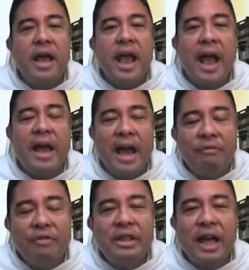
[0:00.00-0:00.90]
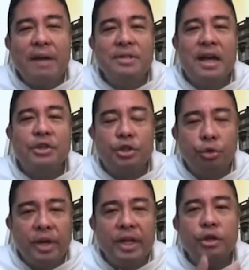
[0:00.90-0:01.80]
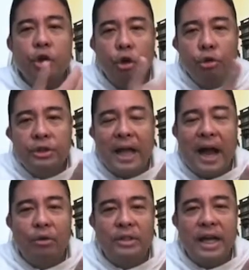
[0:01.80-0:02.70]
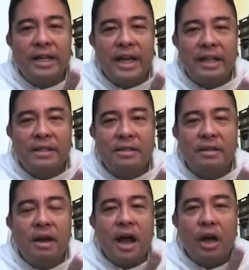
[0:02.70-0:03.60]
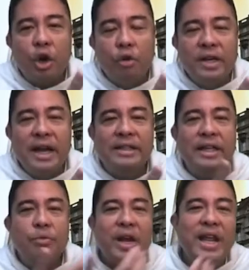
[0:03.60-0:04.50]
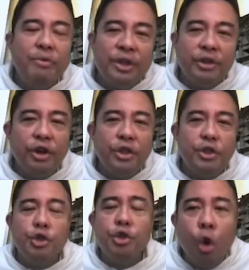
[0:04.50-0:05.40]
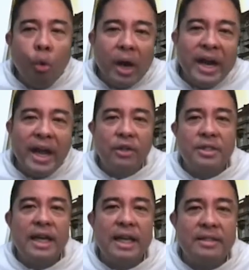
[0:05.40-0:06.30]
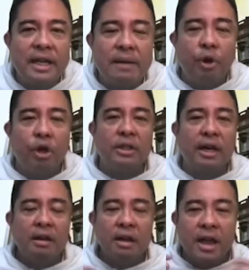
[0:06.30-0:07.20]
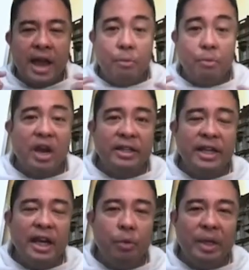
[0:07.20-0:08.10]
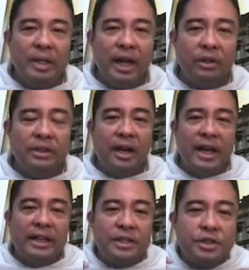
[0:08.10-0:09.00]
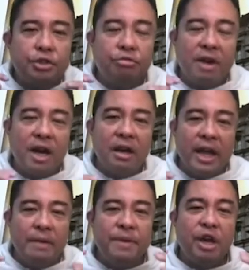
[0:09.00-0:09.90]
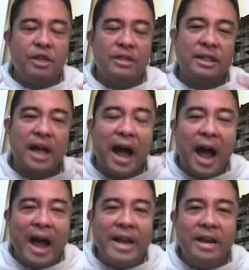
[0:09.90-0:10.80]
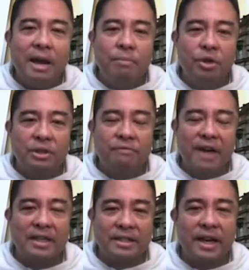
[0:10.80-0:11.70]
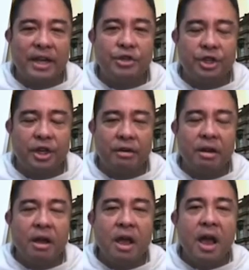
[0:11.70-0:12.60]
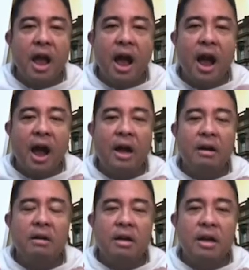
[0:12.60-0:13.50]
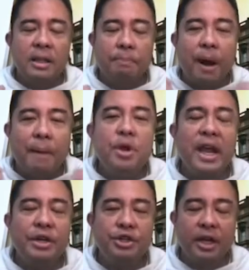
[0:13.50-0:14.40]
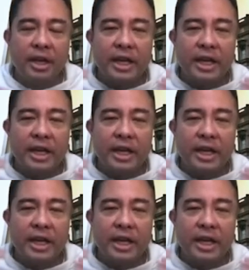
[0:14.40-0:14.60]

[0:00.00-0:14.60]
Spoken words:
And every time a student goes out and gets a COVID-19, when he returns, no one else gets sick. And we are dealing with Delta. It is struggling because of the high numbers of vaccination. The population is